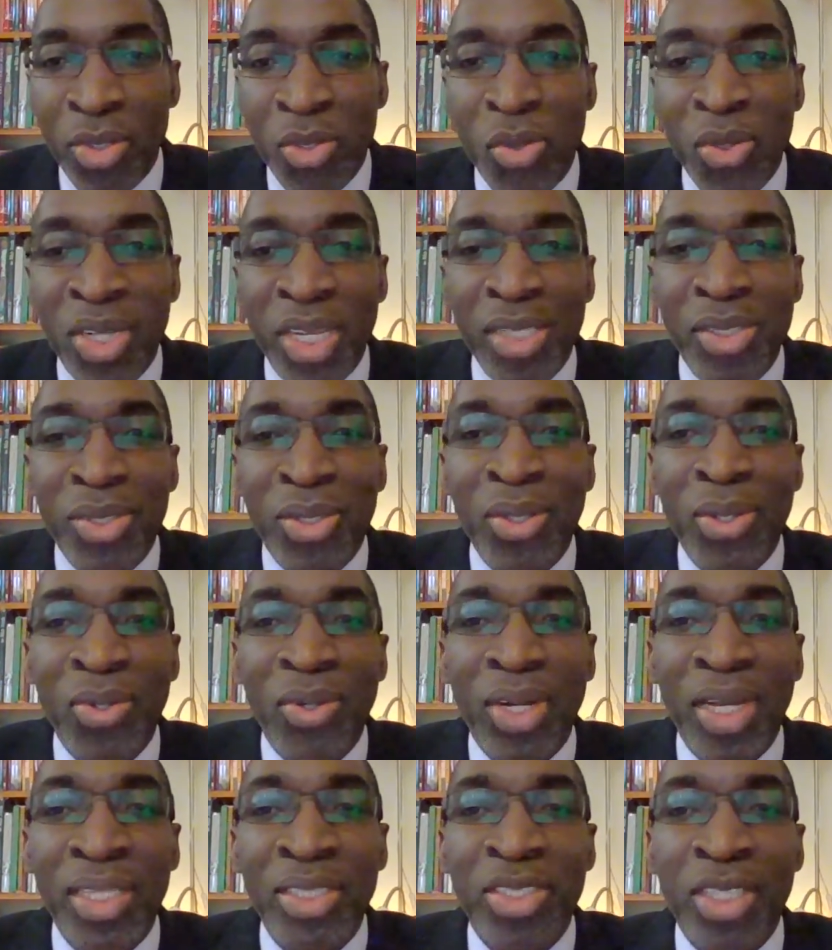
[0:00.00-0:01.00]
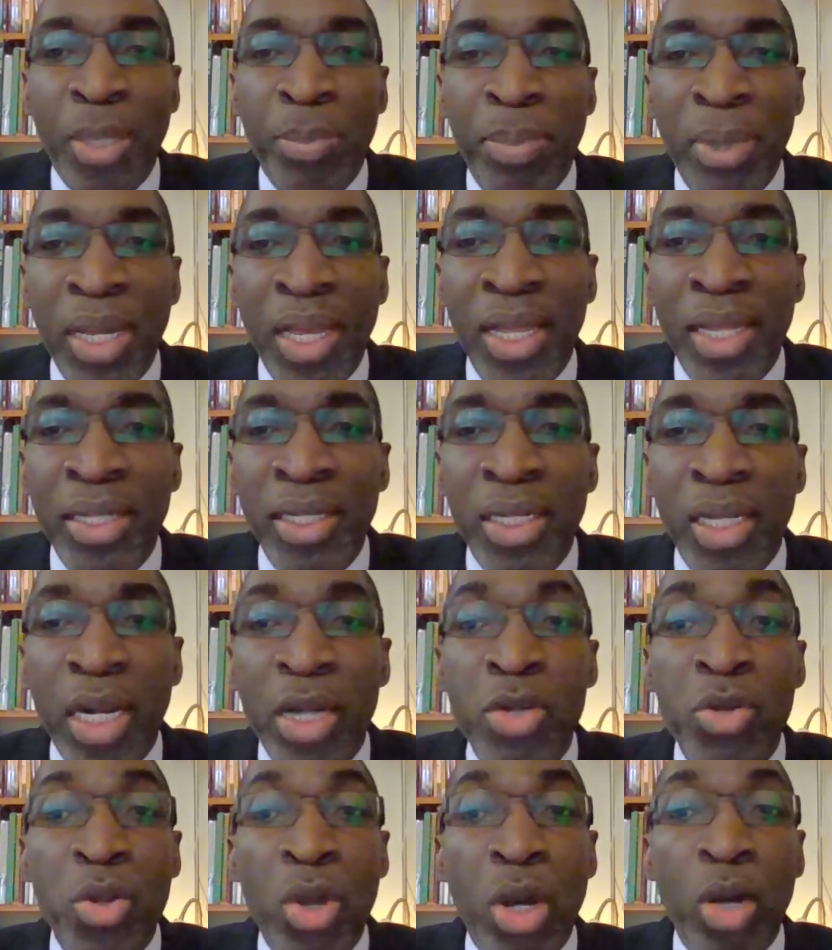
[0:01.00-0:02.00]
UNESCO and Japan
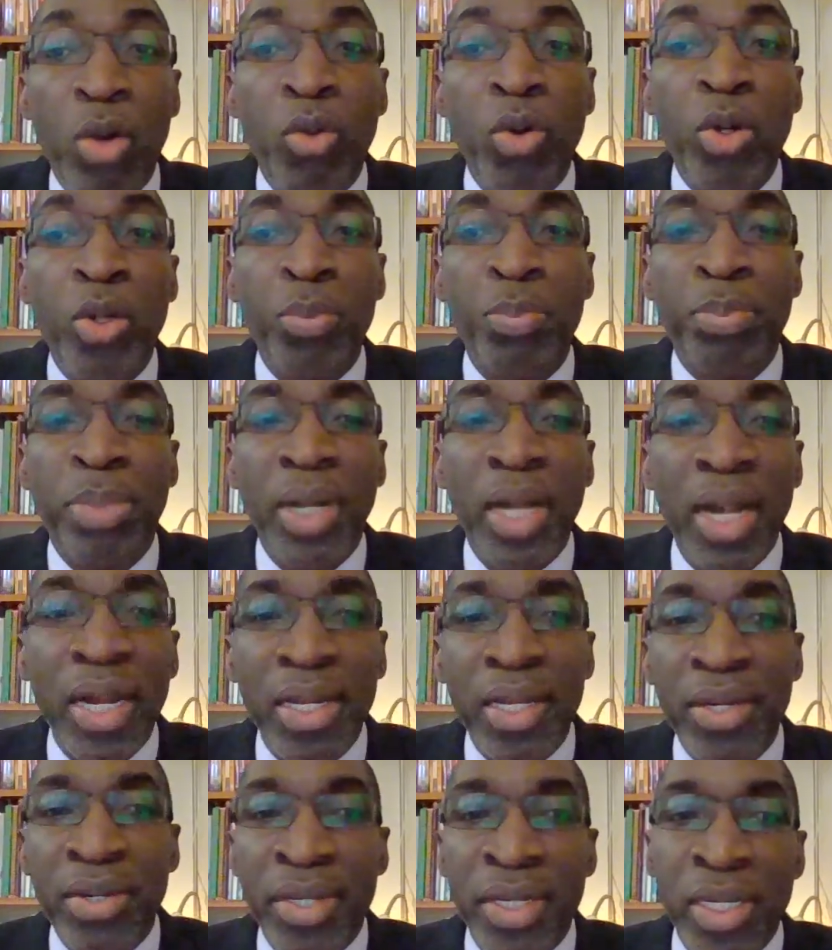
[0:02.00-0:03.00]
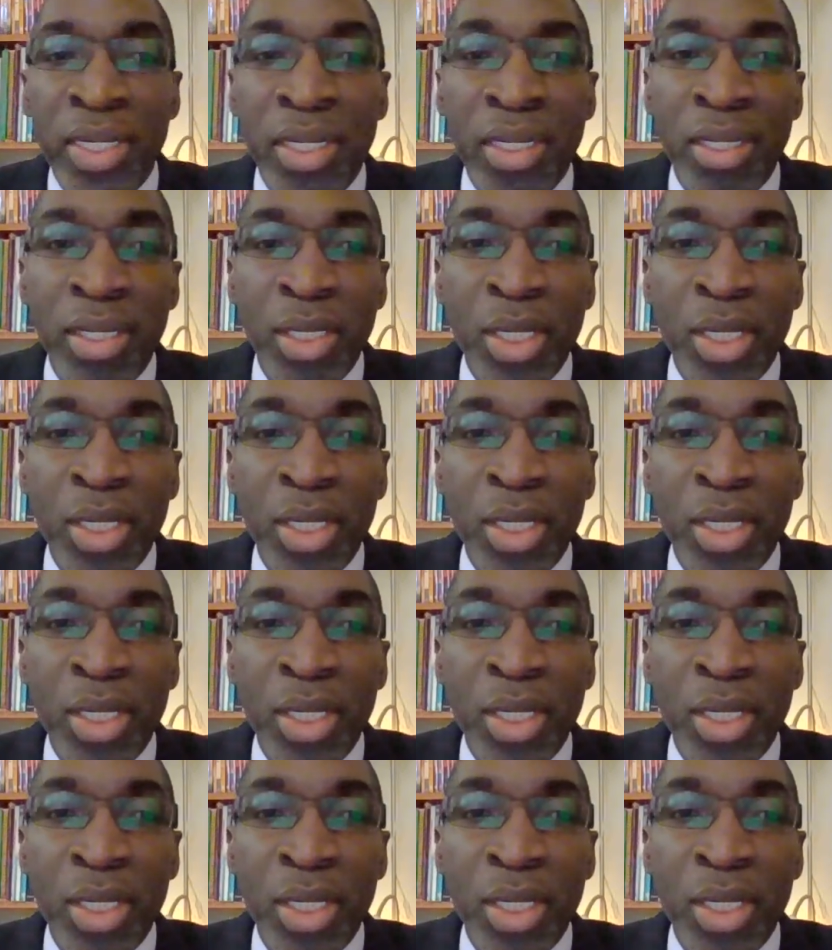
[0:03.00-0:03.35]
are now partnering